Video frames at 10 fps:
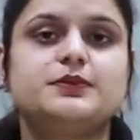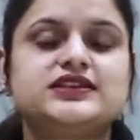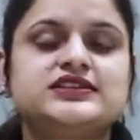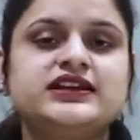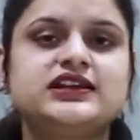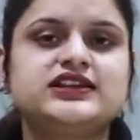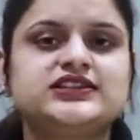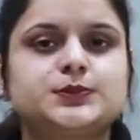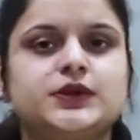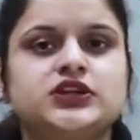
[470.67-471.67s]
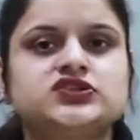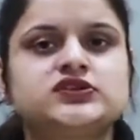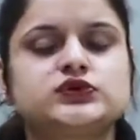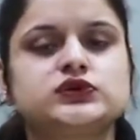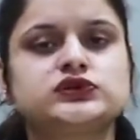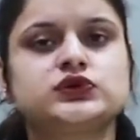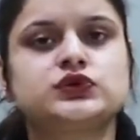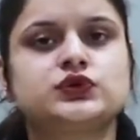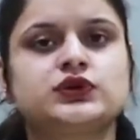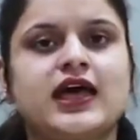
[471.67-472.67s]
Basically, spinach is also
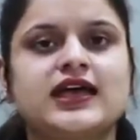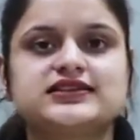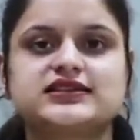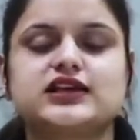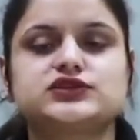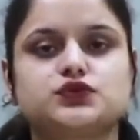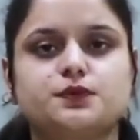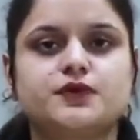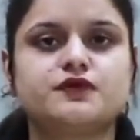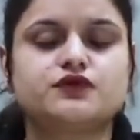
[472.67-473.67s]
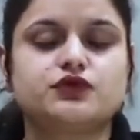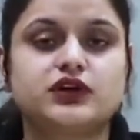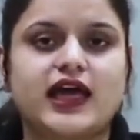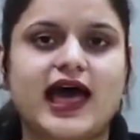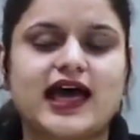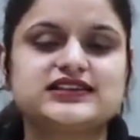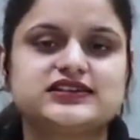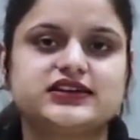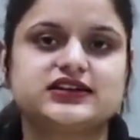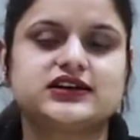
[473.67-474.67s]
known as a superfood
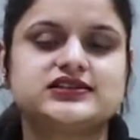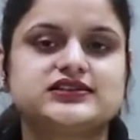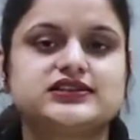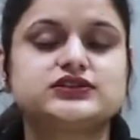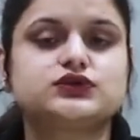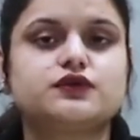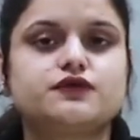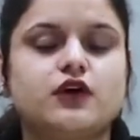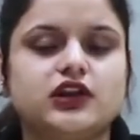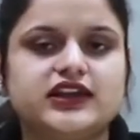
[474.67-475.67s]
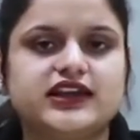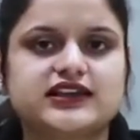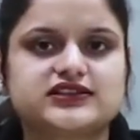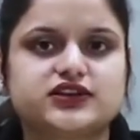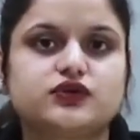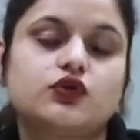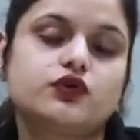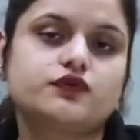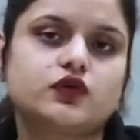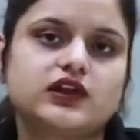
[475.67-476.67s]
as it consists of folic acid
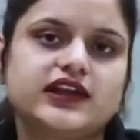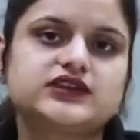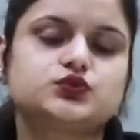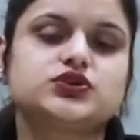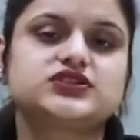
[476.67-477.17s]
or folate,